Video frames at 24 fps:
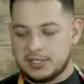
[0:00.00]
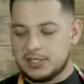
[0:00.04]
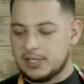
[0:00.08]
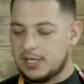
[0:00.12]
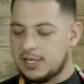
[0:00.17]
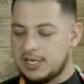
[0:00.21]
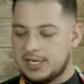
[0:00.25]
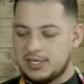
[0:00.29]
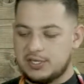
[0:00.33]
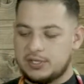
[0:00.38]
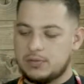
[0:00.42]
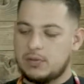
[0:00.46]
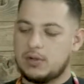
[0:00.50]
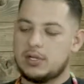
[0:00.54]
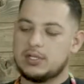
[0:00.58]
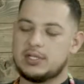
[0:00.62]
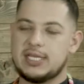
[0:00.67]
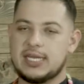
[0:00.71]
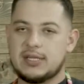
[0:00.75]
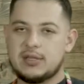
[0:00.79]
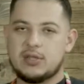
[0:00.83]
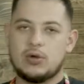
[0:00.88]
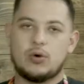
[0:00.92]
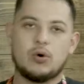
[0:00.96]
Unless you want to
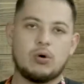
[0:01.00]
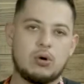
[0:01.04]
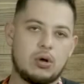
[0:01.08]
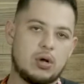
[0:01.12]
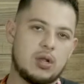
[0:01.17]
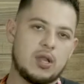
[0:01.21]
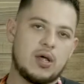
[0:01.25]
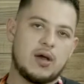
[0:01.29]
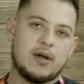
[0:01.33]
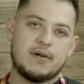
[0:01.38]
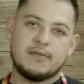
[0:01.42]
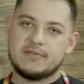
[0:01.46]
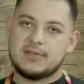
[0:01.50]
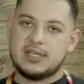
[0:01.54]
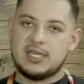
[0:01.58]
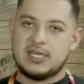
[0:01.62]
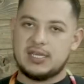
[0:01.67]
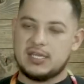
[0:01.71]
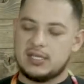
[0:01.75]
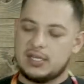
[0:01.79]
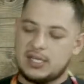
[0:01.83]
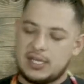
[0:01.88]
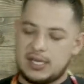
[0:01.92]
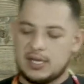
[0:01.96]
take the oil off then
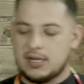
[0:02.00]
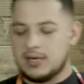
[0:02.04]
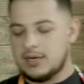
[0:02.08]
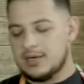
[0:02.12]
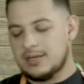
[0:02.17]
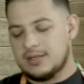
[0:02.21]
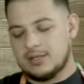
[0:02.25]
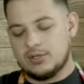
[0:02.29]
and there,